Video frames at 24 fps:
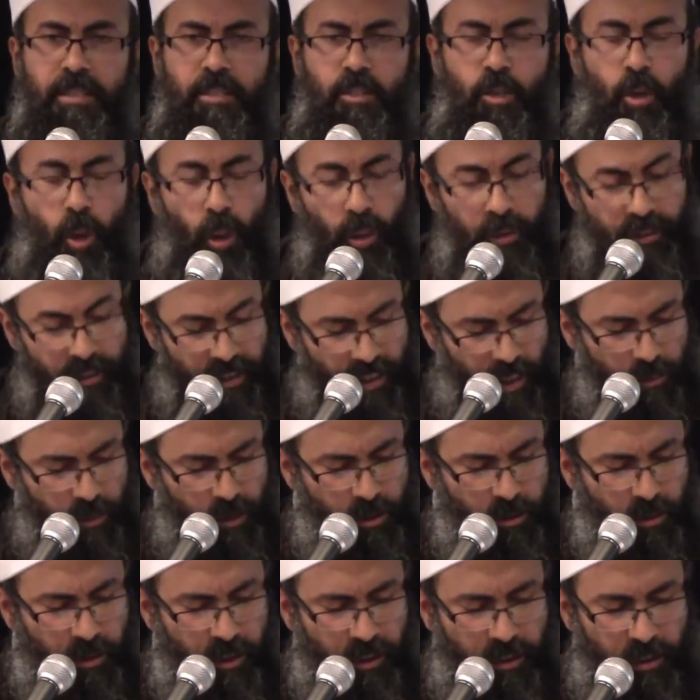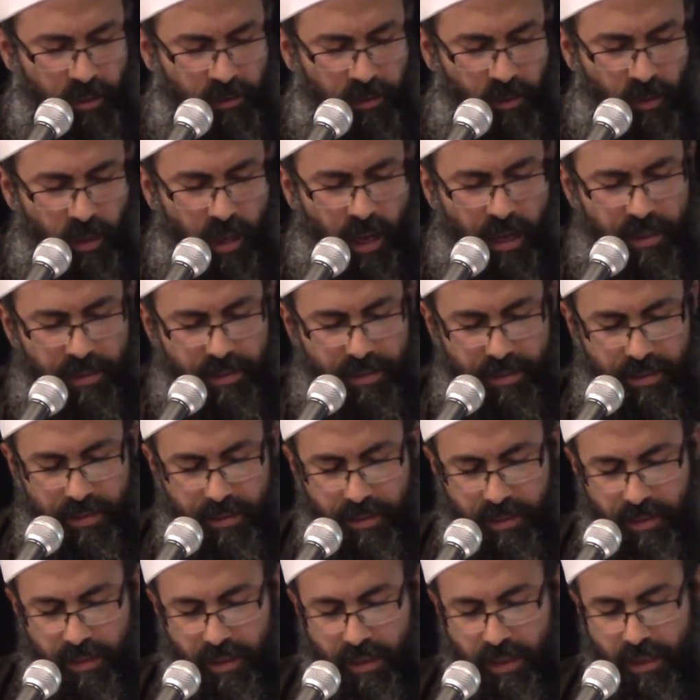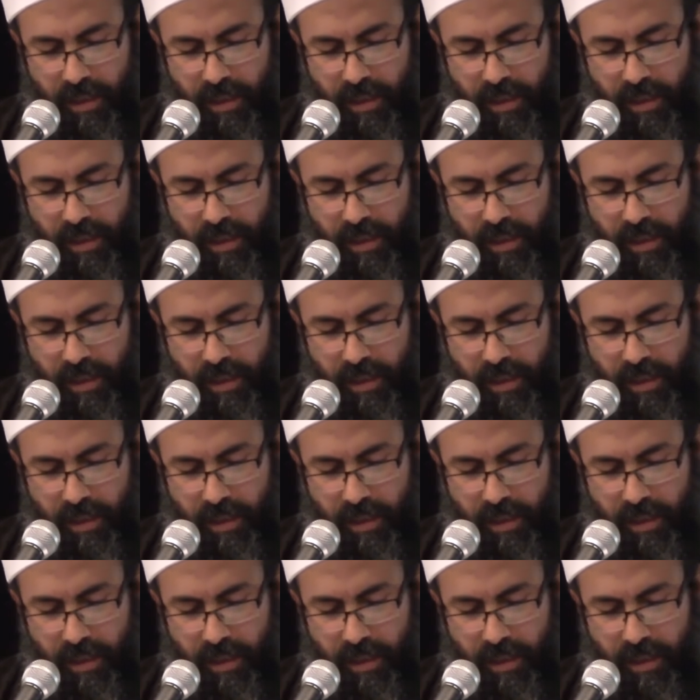is golden opportunity for us.